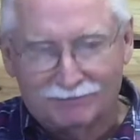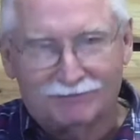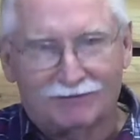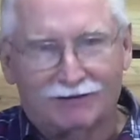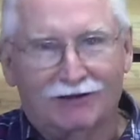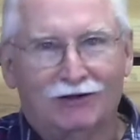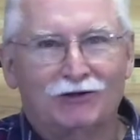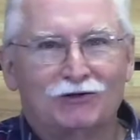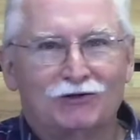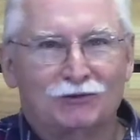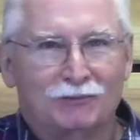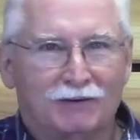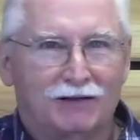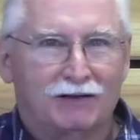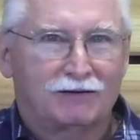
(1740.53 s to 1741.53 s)

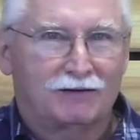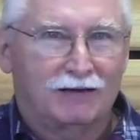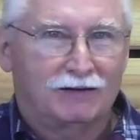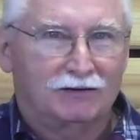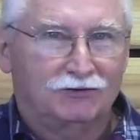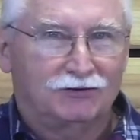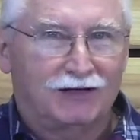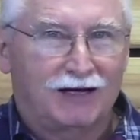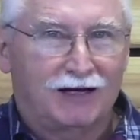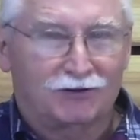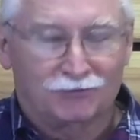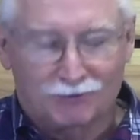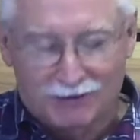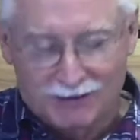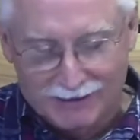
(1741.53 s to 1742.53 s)
Elizabeth and
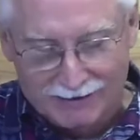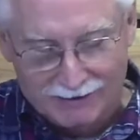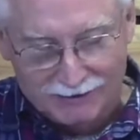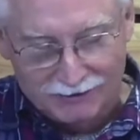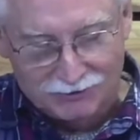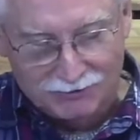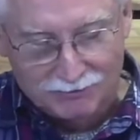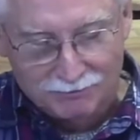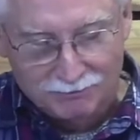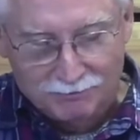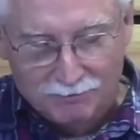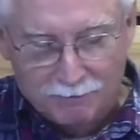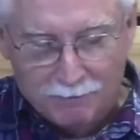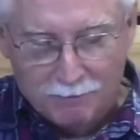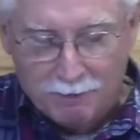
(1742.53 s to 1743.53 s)
Zacharias,
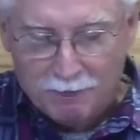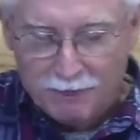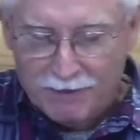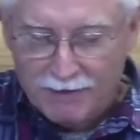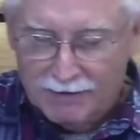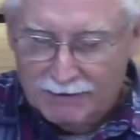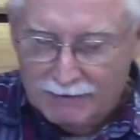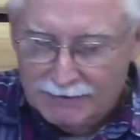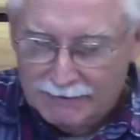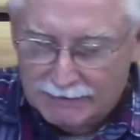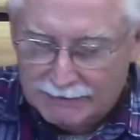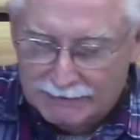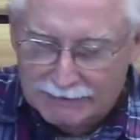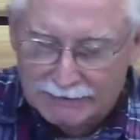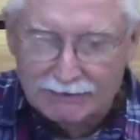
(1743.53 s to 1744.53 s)

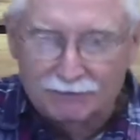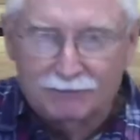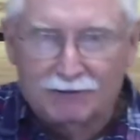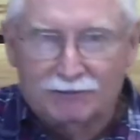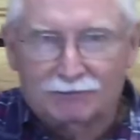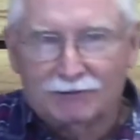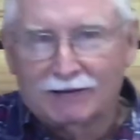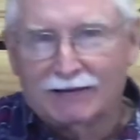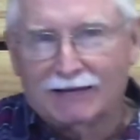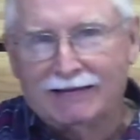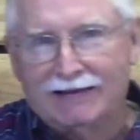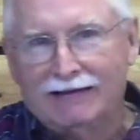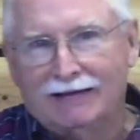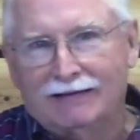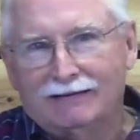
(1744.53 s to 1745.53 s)
uh, we really
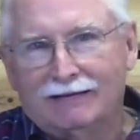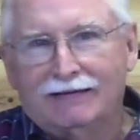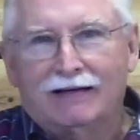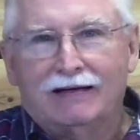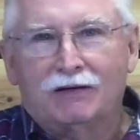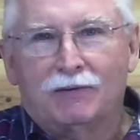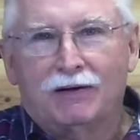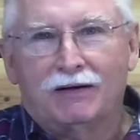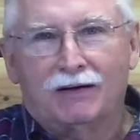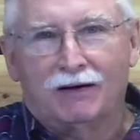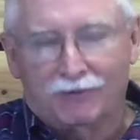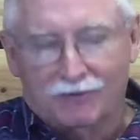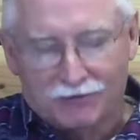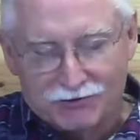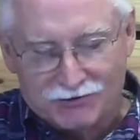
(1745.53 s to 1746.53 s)
can't in any way
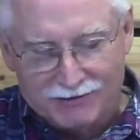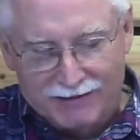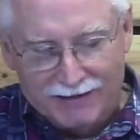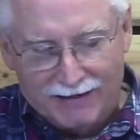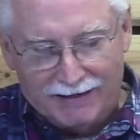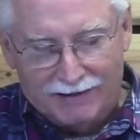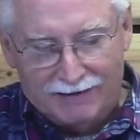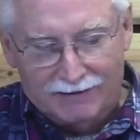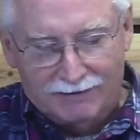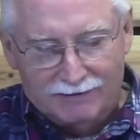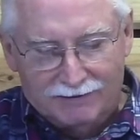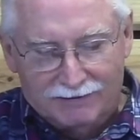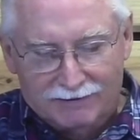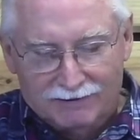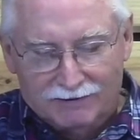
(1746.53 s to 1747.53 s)
understand
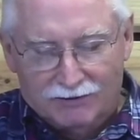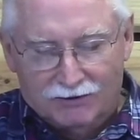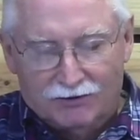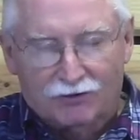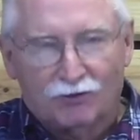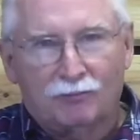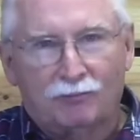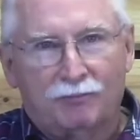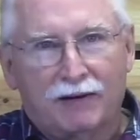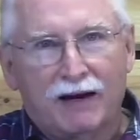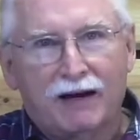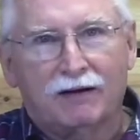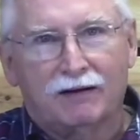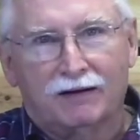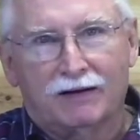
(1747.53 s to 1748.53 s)
her
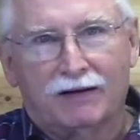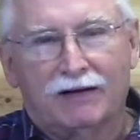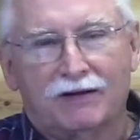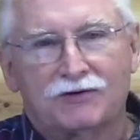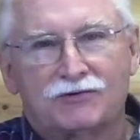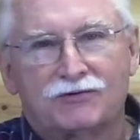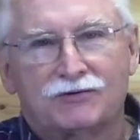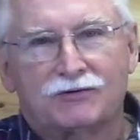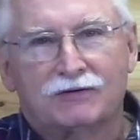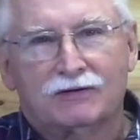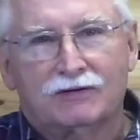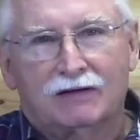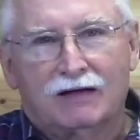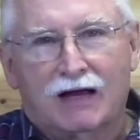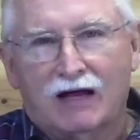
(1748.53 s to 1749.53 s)
barrenness
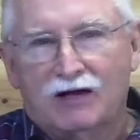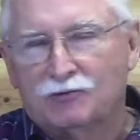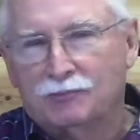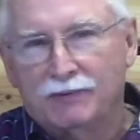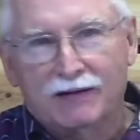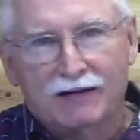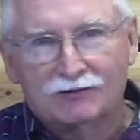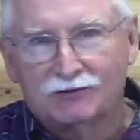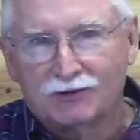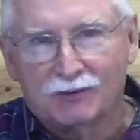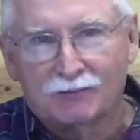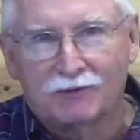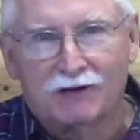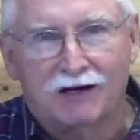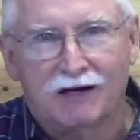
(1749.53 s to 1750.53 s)
as being
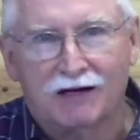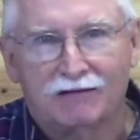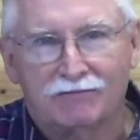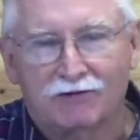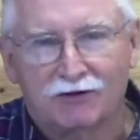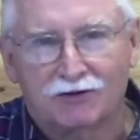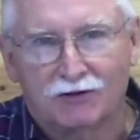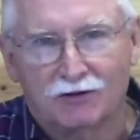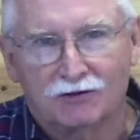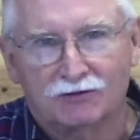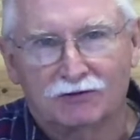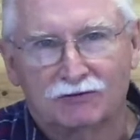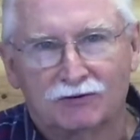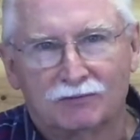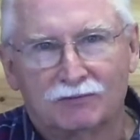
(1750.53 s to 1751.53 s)
some kind of a curse
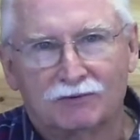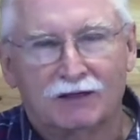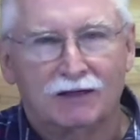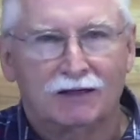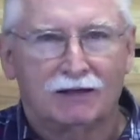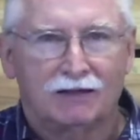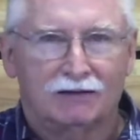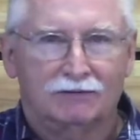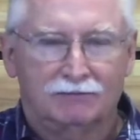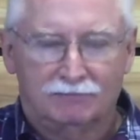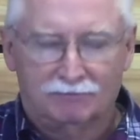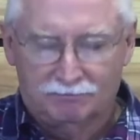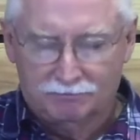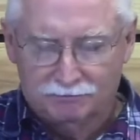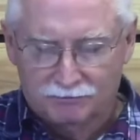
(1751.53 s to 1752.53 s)
from God.
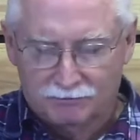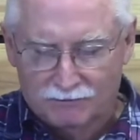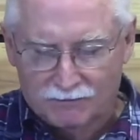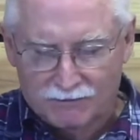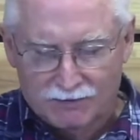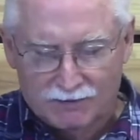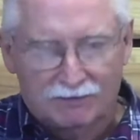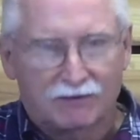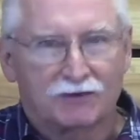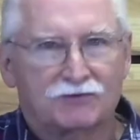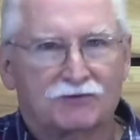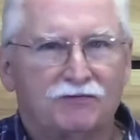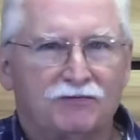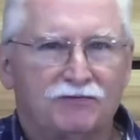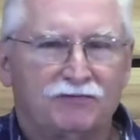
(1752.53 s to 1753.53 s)

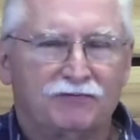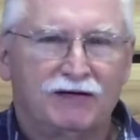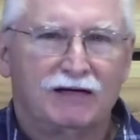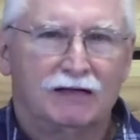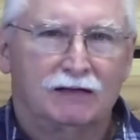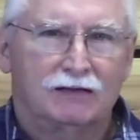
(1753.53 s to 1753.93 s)
Doesn't fit.